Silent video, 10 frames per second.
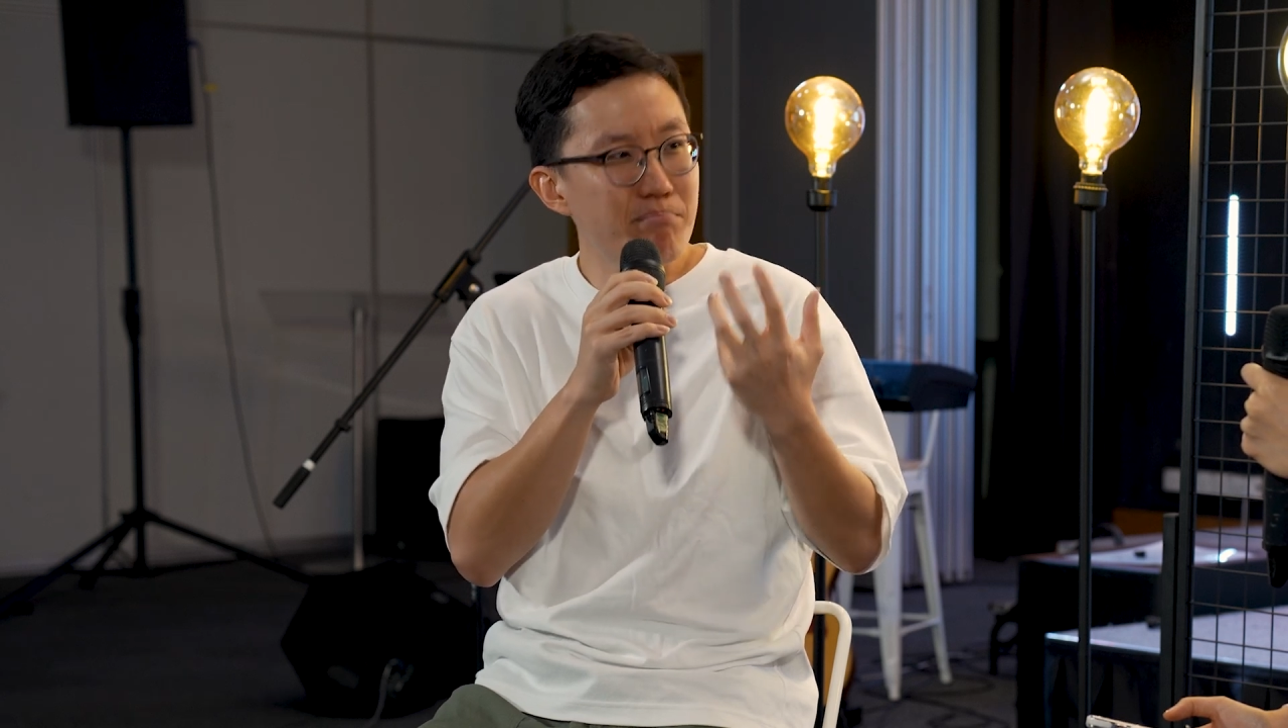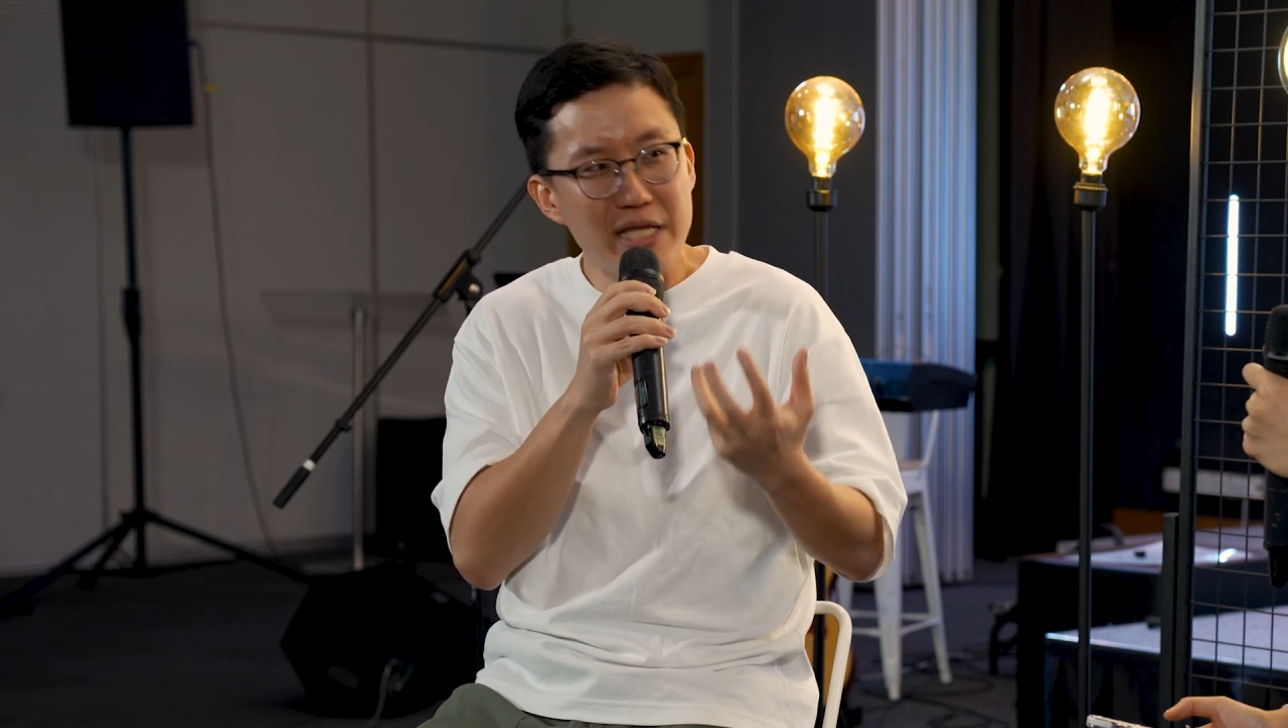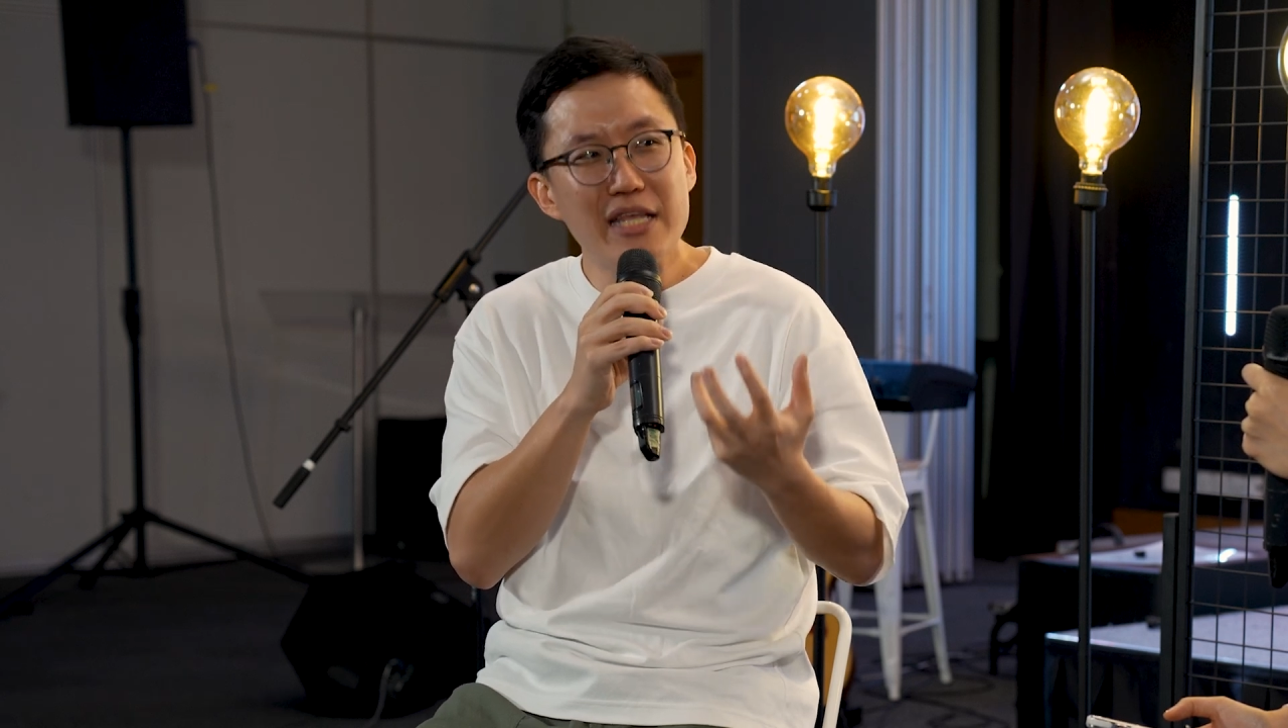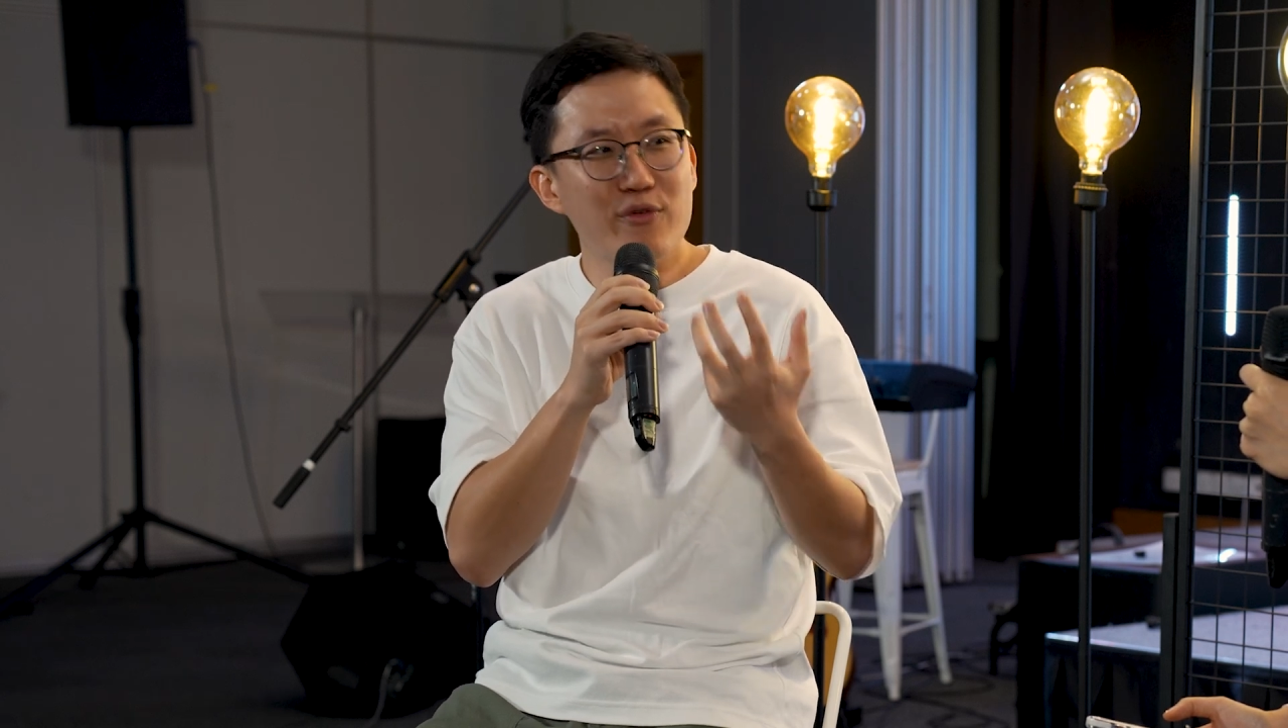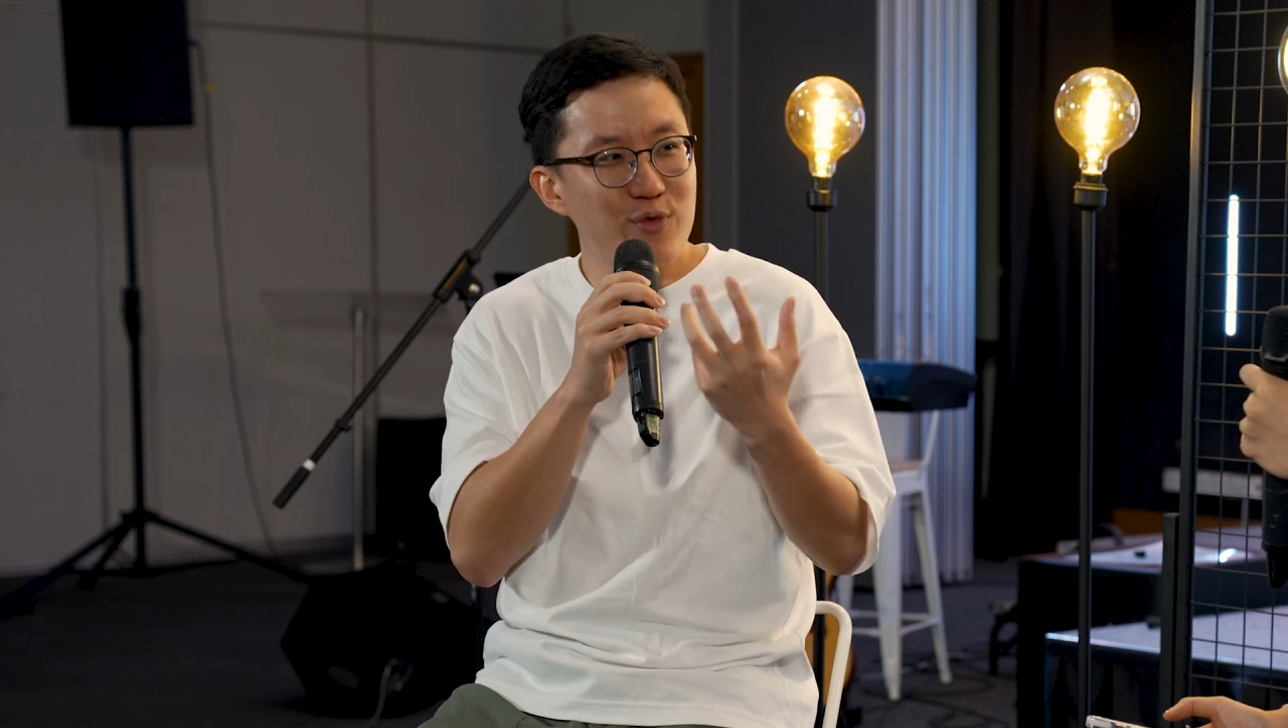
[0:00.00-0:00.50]

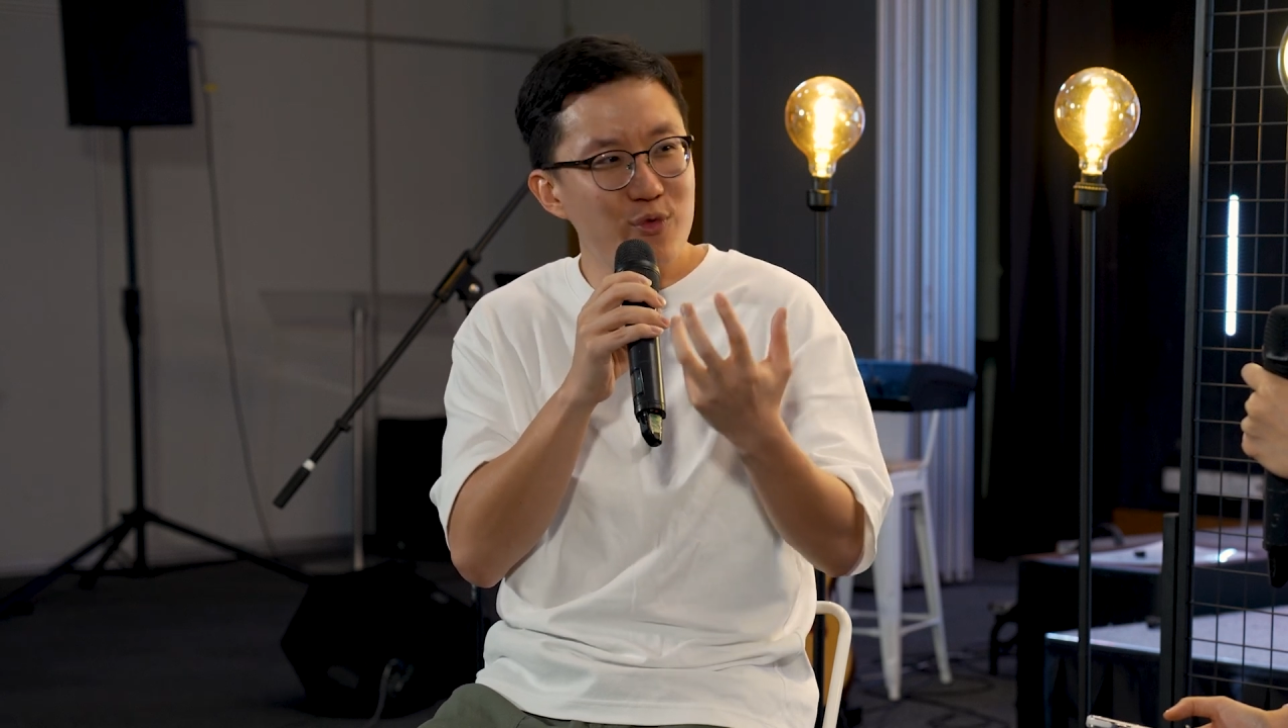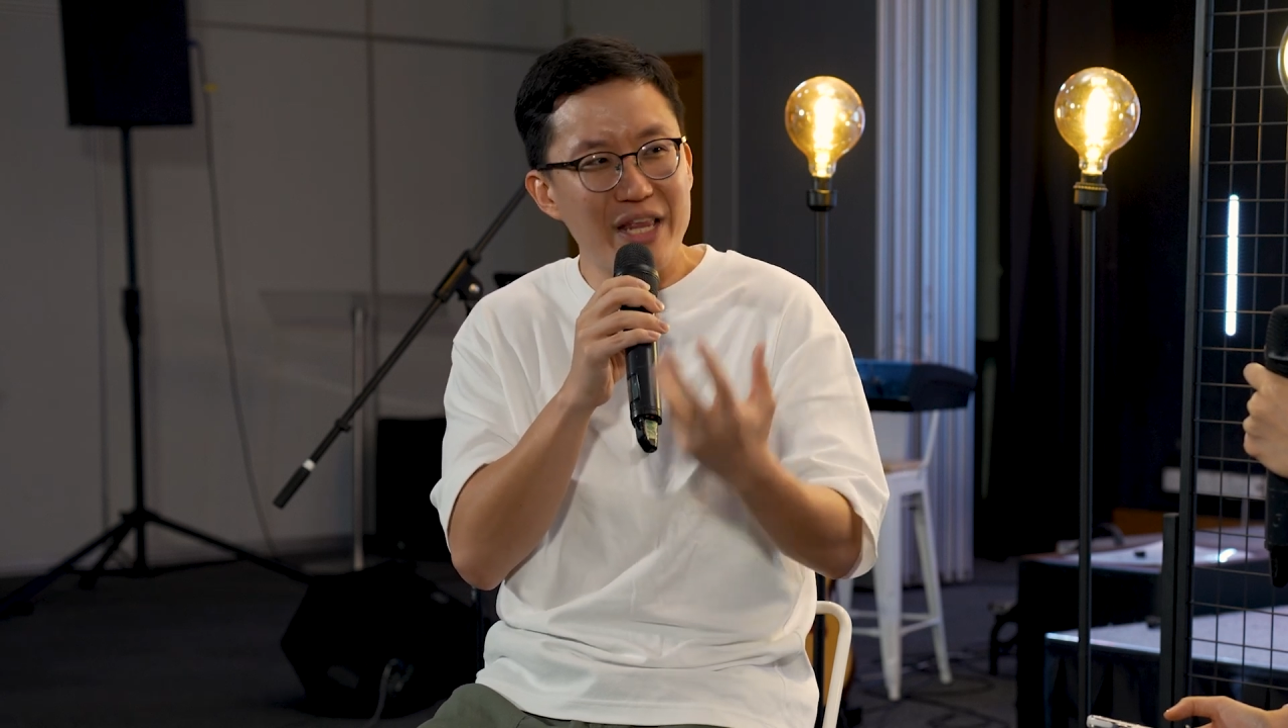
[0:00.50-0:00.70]
meaningful